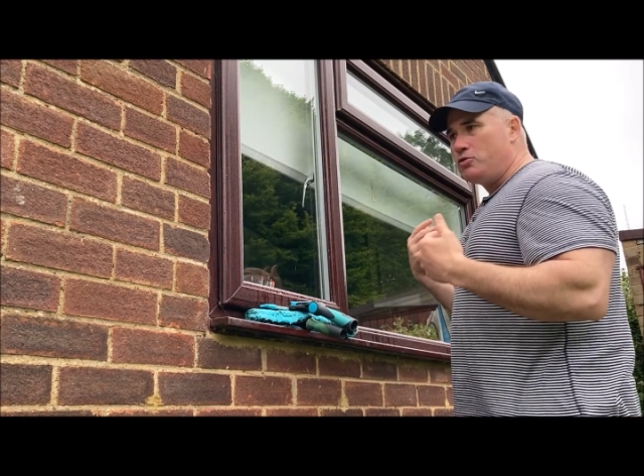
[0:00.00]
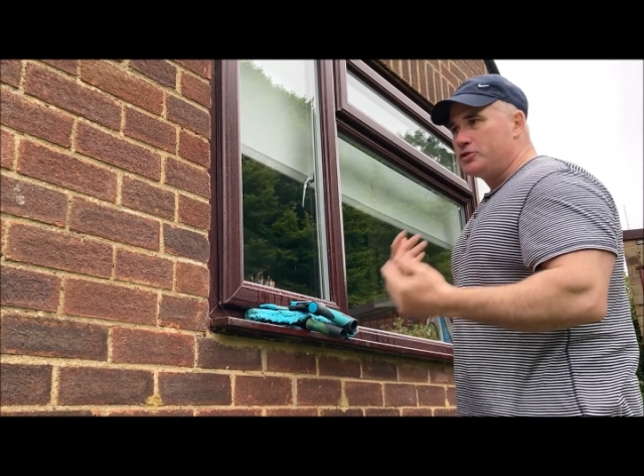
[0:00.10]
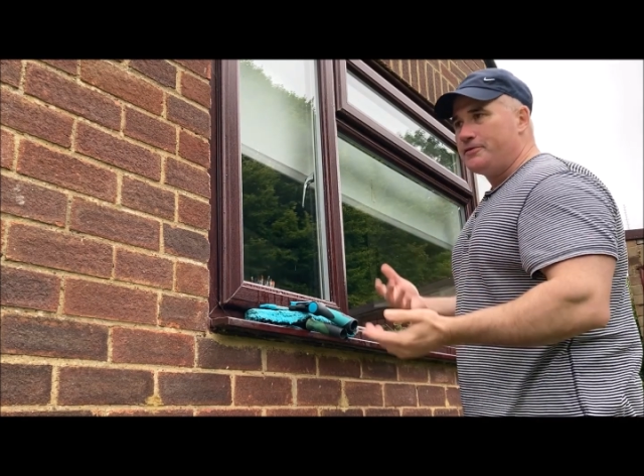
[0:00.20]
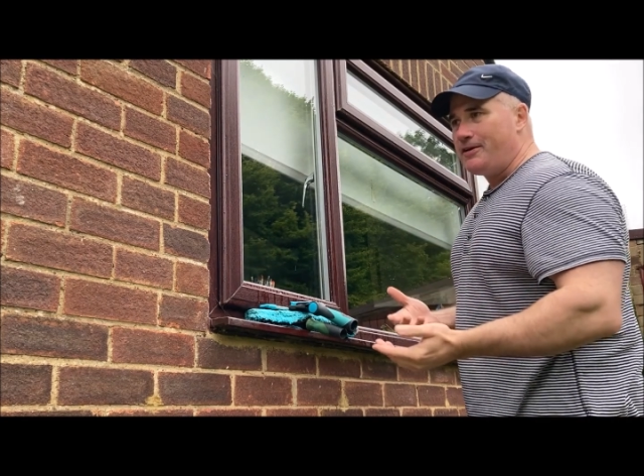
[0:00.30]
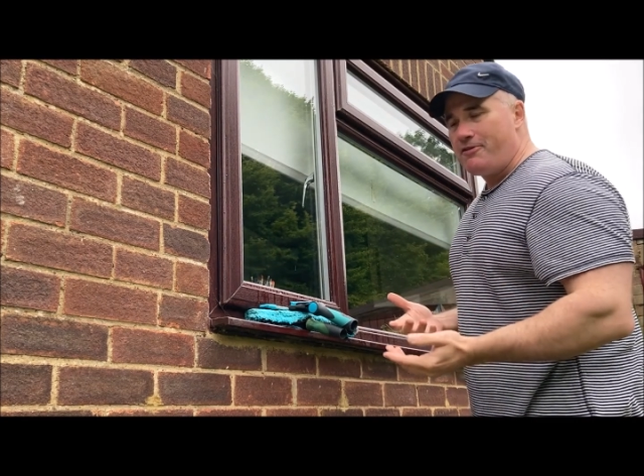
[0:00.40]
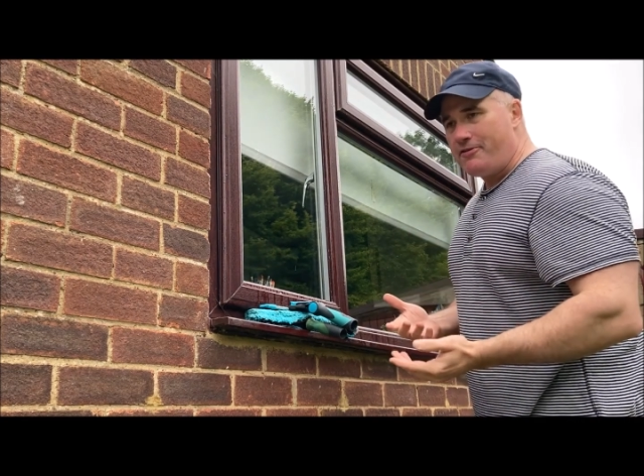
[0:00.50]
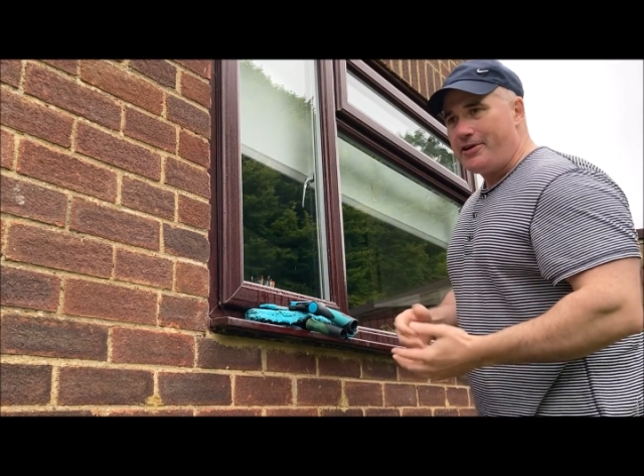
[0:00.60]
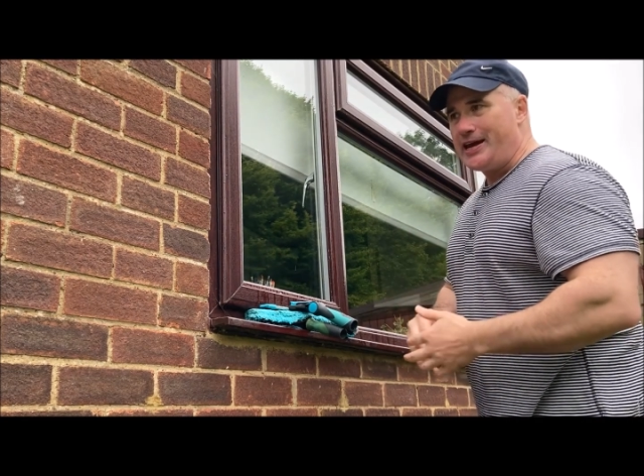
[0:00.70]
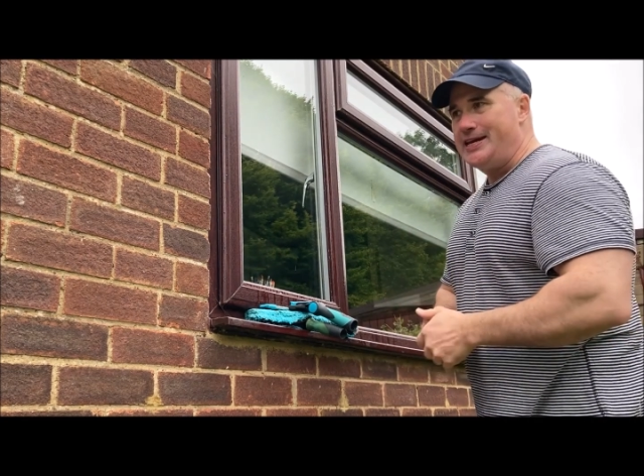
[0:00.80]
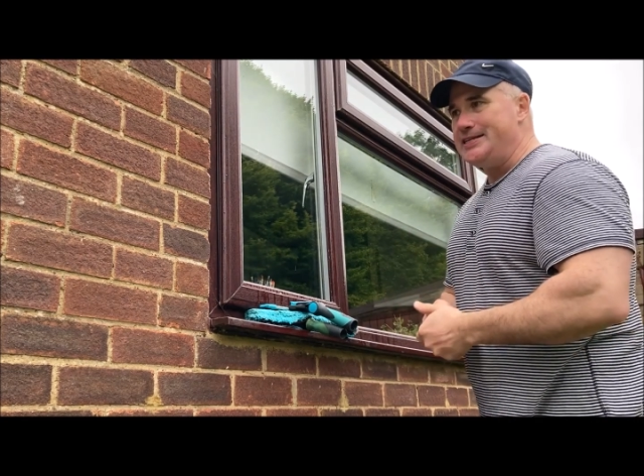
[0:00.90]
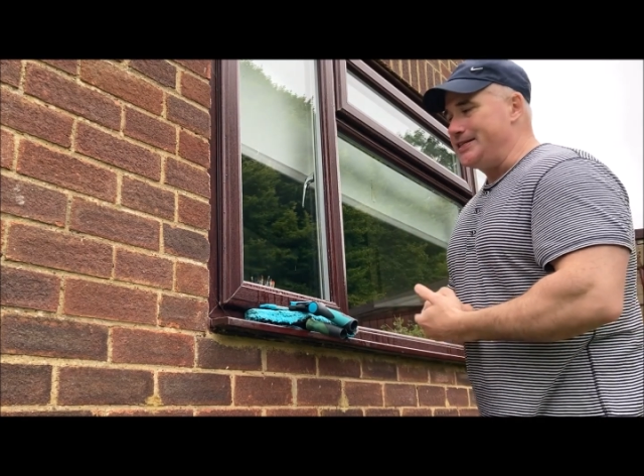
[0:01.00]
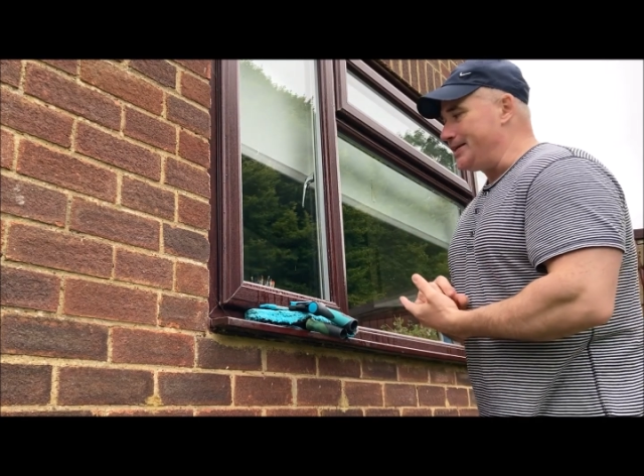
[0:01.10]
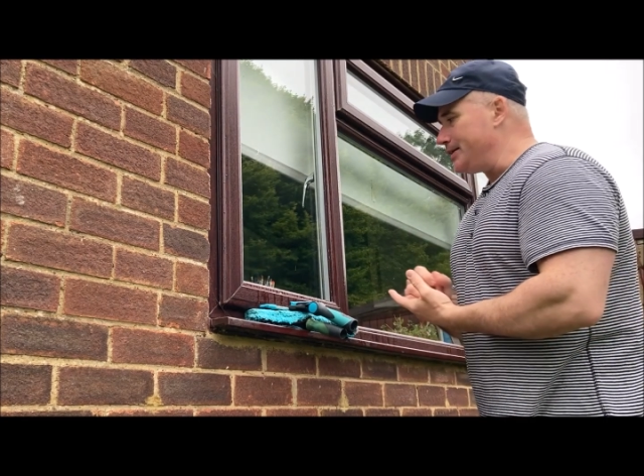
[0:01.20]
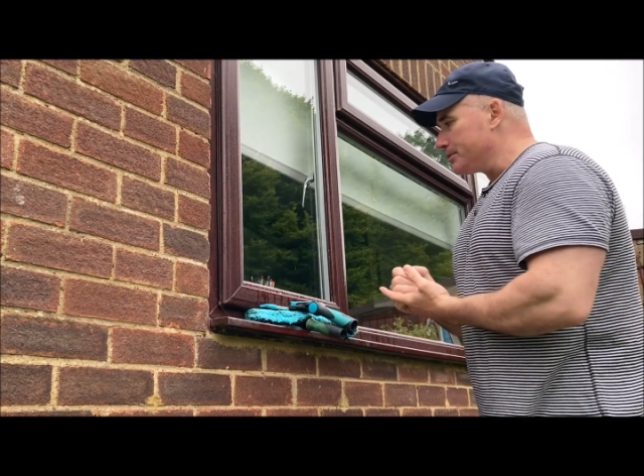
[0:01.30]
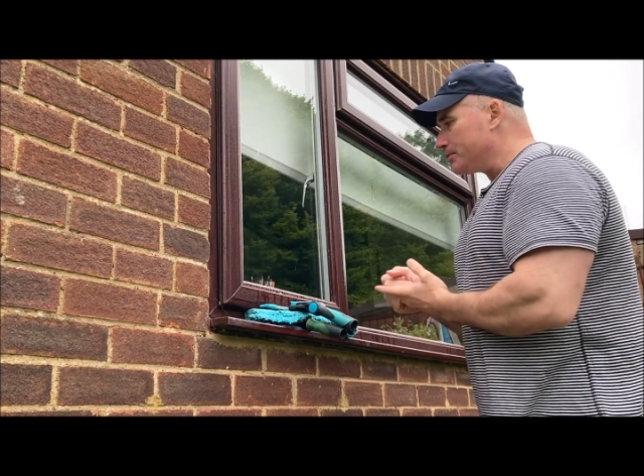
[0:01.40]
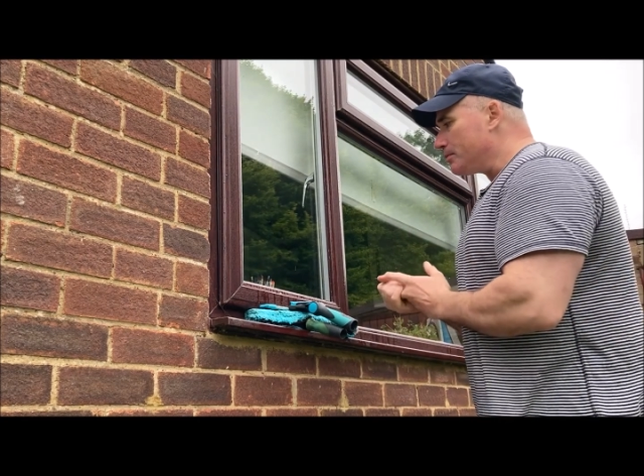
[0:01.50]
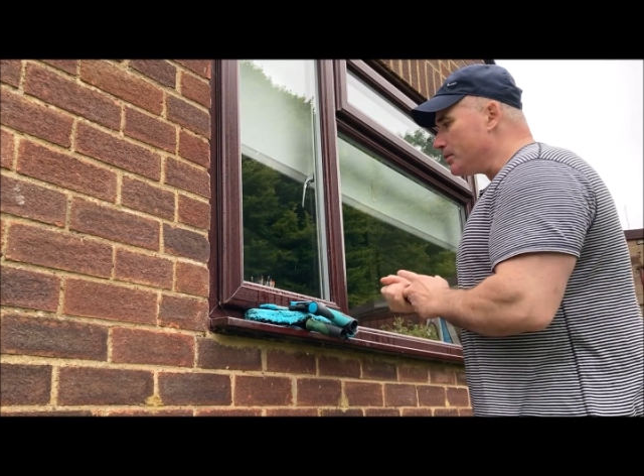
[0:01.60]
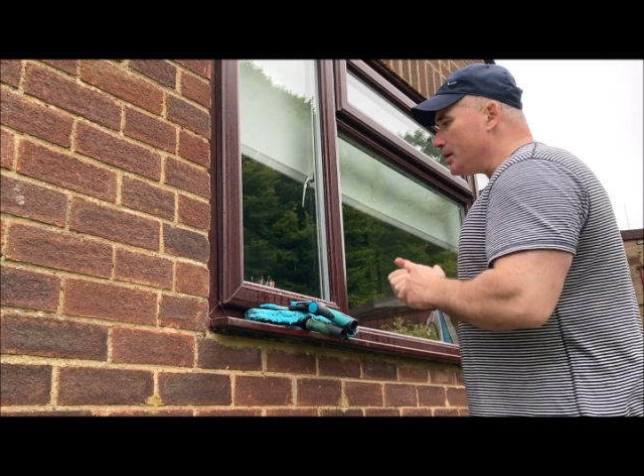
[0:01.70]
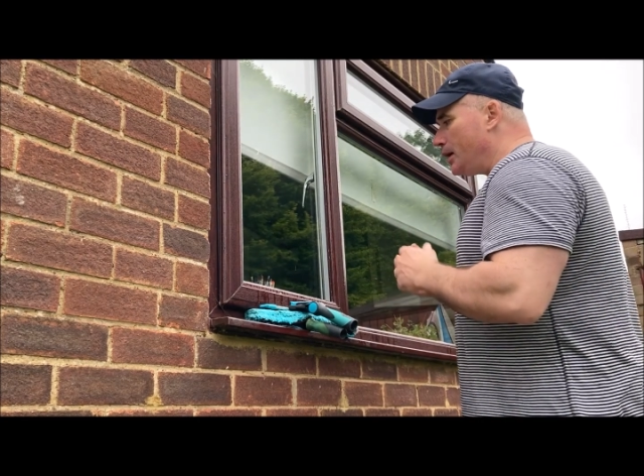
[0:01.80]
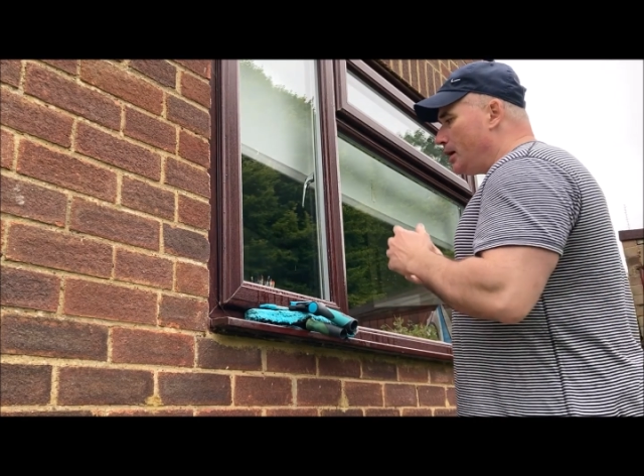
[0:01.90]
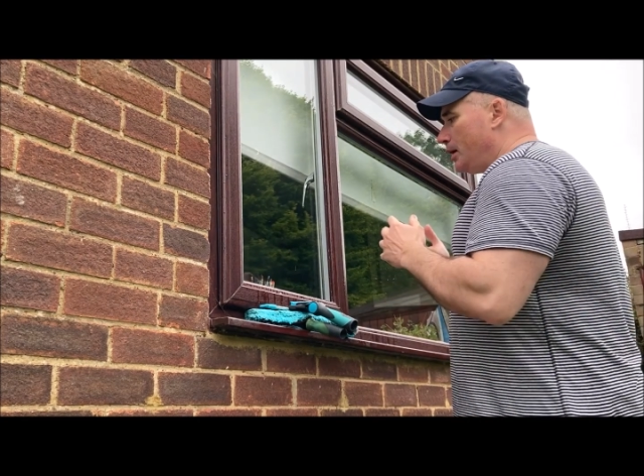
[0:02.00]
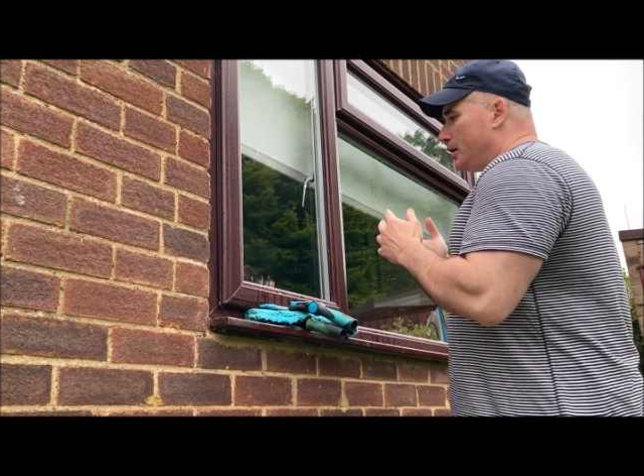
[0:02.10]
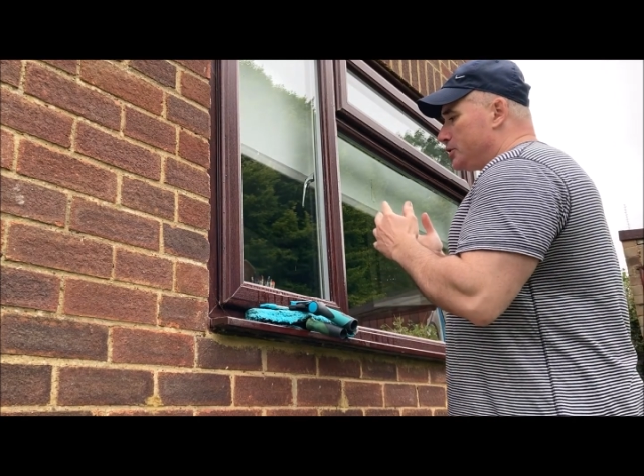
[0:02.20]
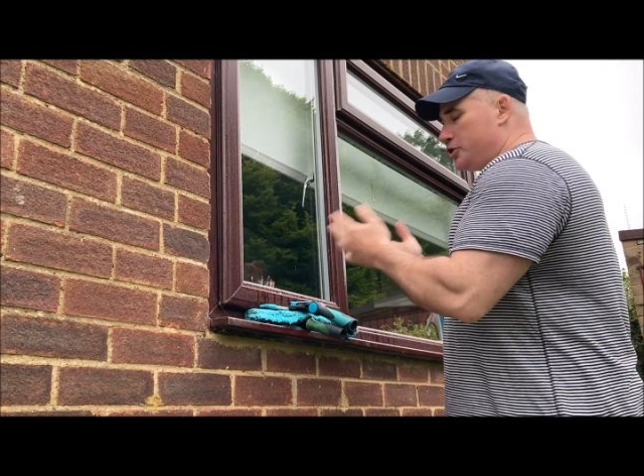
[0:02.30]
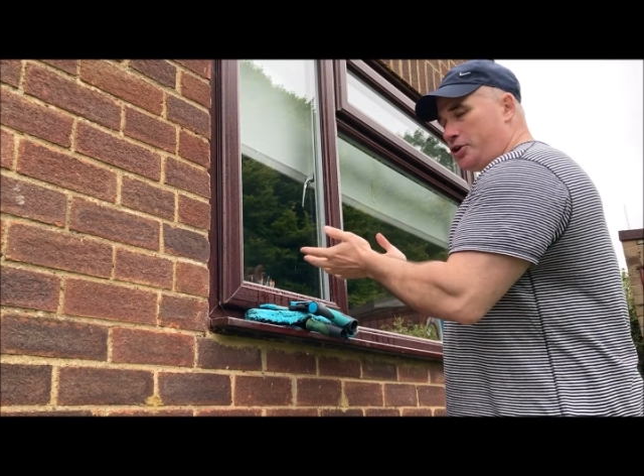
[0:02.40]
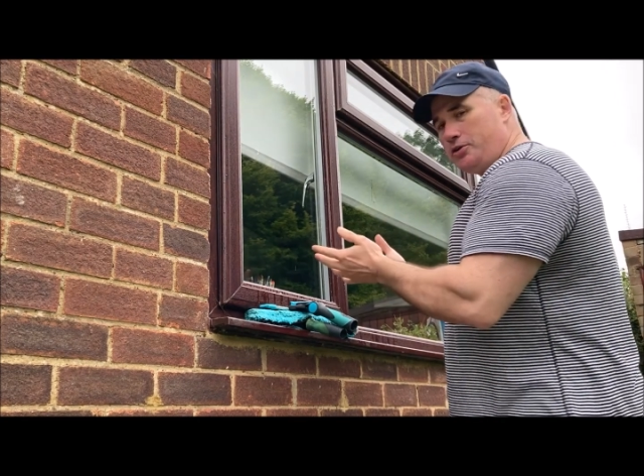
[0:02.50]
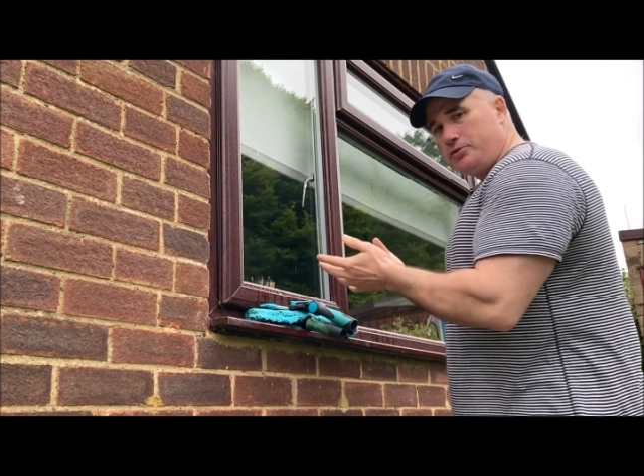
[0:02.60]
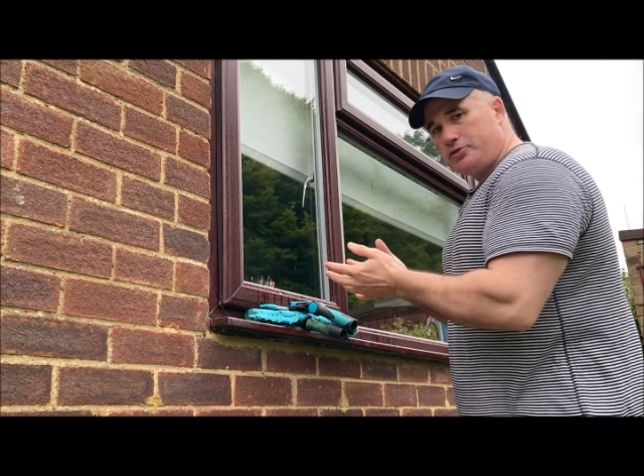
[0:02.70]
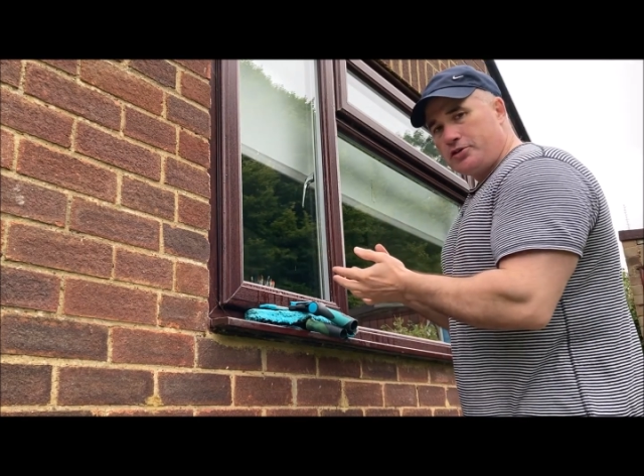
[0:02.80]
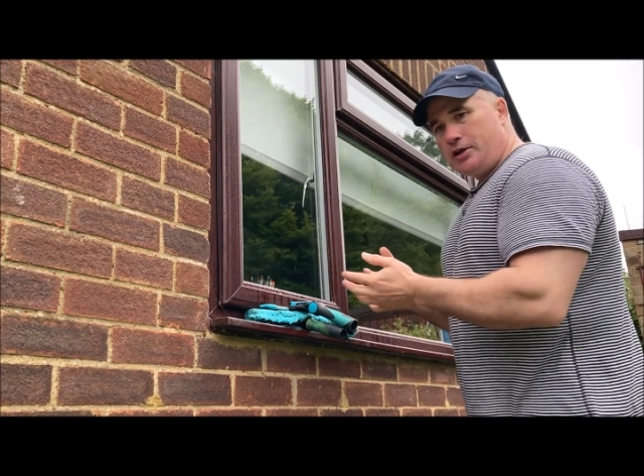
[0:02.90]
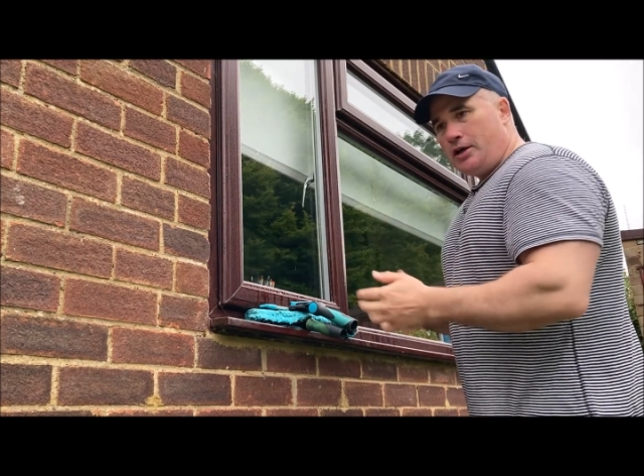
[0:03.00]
also very, very easy to use.